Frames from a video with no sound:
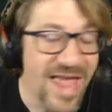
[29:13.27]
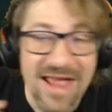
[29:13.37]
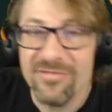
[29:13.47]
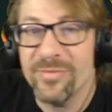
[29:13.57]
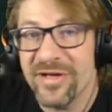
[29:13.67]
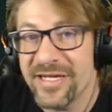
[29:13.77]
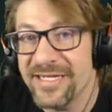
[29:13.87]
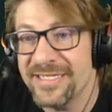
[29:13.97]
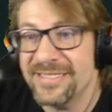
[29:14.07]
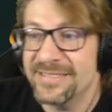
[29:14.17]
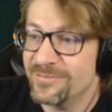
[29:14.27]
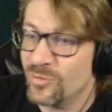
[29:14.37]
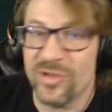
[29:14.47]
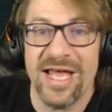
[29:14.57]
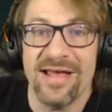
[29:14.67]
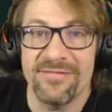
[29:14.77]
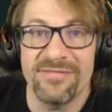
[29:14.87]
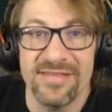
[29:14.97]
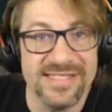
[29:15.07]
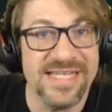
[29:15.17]
everybody will
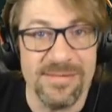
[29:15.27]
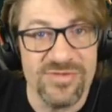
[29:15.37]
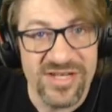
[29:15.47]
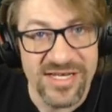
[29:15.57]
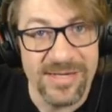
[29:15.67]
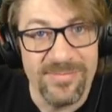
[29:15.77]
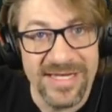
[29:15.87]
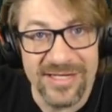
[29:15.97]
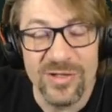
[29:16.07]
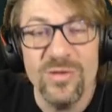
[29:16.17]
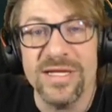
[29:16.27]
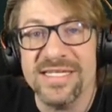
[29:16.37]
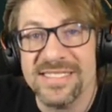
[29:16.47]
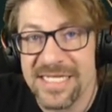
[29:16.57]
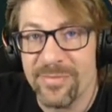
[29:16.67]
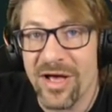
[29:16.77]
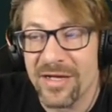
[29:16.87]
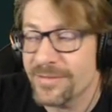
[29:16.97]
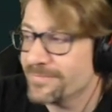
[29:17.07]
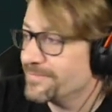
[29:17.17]
have the same time in Unix
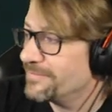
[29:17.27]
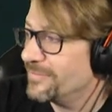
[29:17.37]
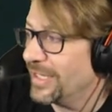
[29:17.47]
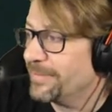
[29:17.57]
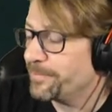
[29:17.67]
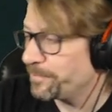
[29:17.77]
epoch, right?